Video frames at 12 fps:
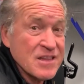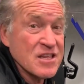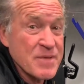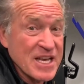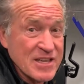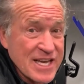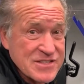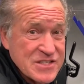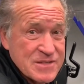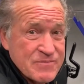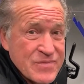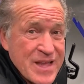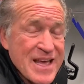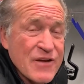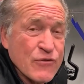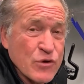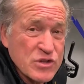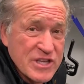The big lesson
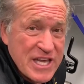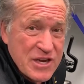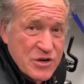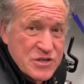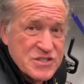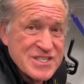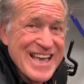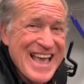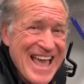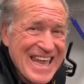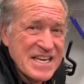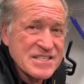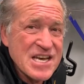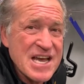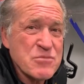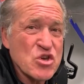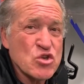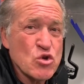for leaders,
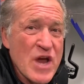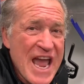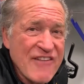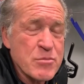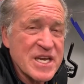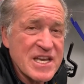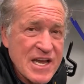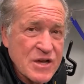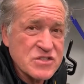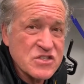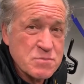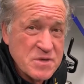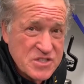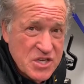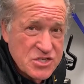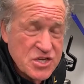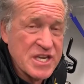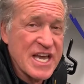anytime you do everybody else's
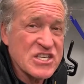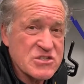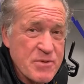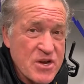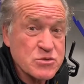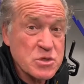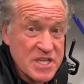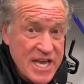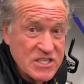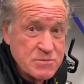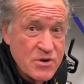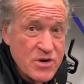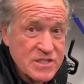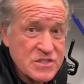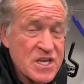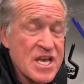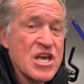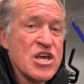position, experience what they
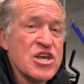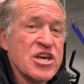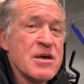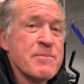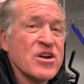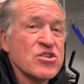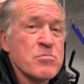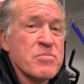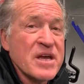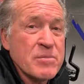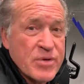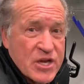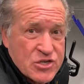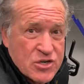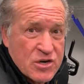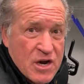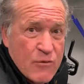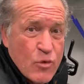experience, you get better at the big
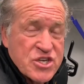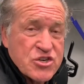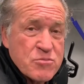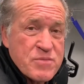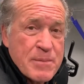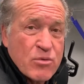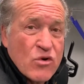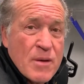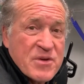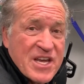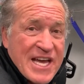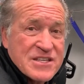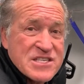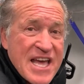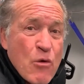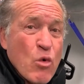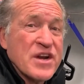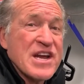picture of what your people are up against
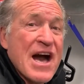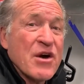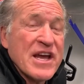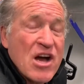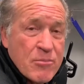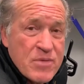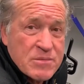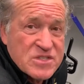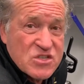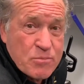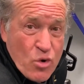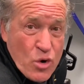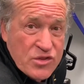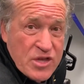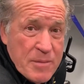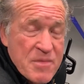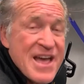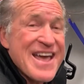and how to help them and support
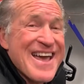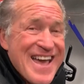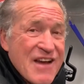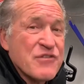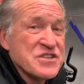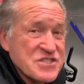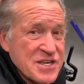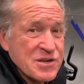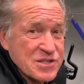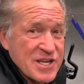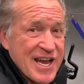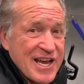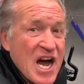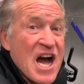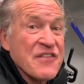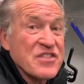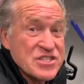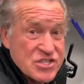them every single day,
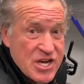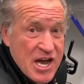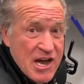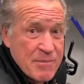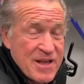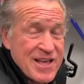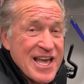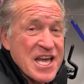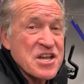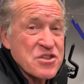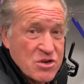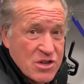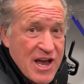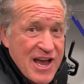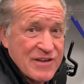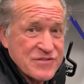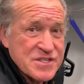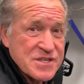on the job and in their
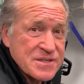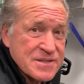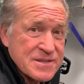lives.